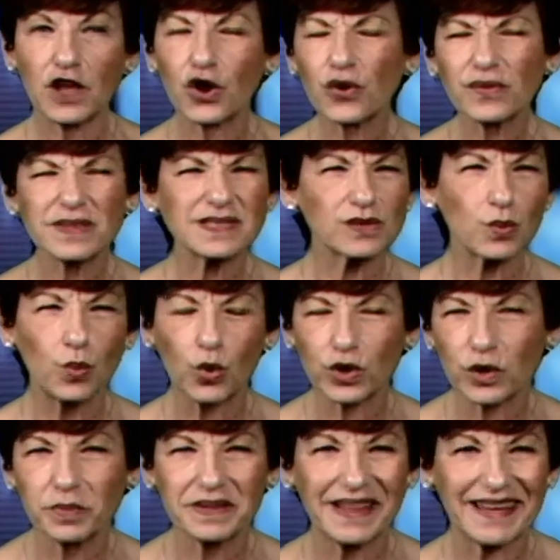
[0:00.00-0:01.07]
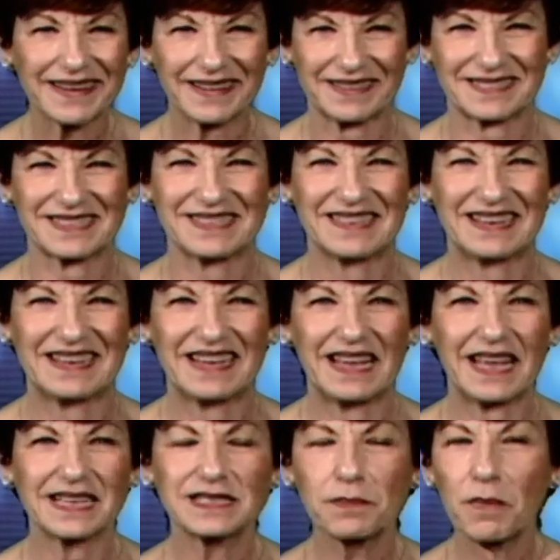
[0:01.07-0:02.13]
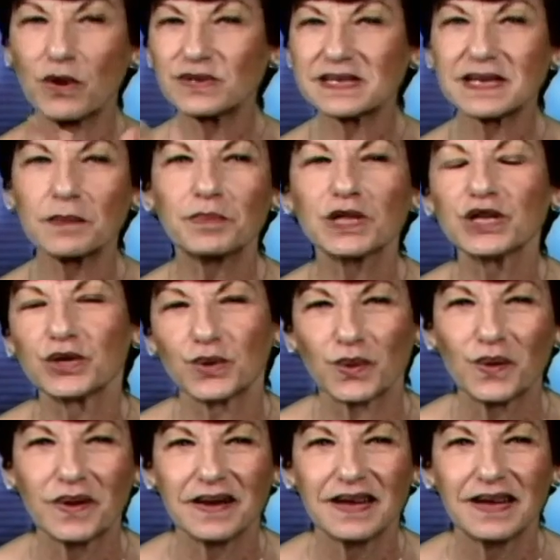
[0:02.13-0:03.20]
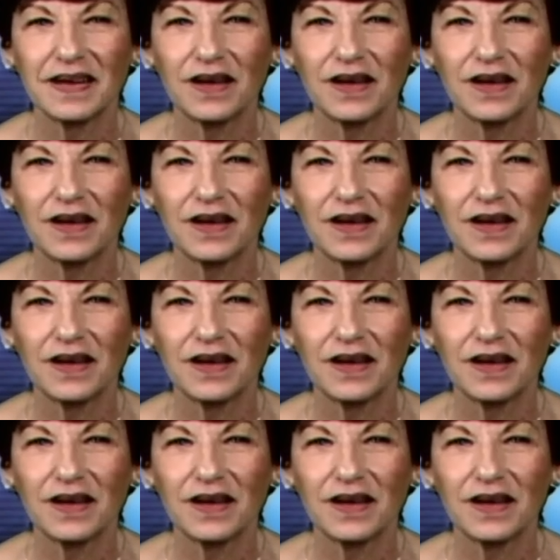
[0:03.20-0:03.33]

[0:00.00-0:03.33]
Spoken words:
the Earth is a water planet. It's mostly blue.